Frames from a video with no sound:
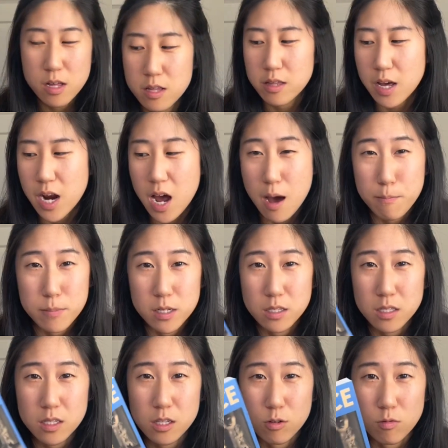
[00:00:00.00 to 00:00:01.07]
that happens
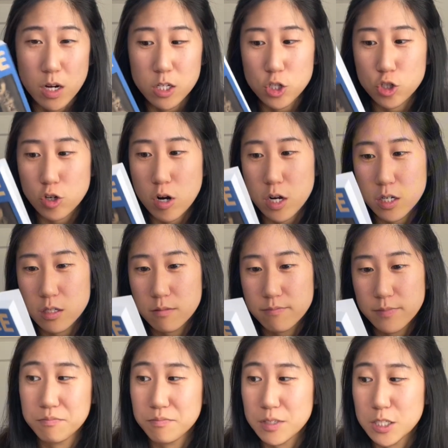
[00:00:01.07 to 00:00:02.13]
in the restaurant.
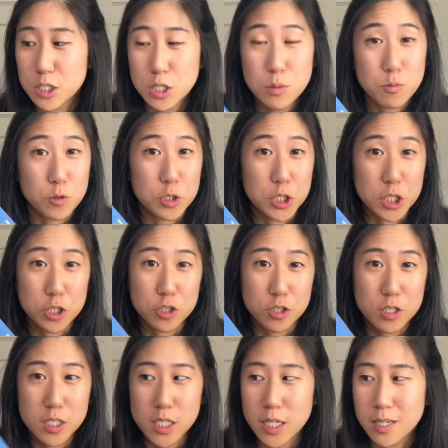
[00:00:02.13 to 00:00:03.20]
It seemed really
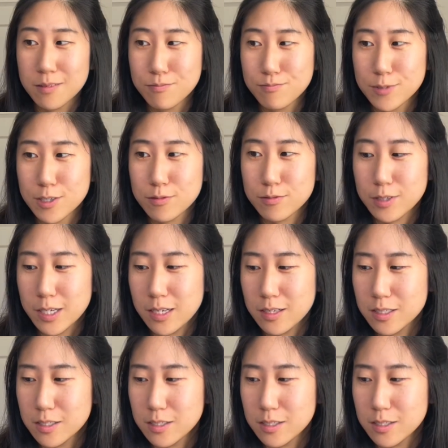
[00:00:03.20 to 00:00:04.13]
interesting. Definitely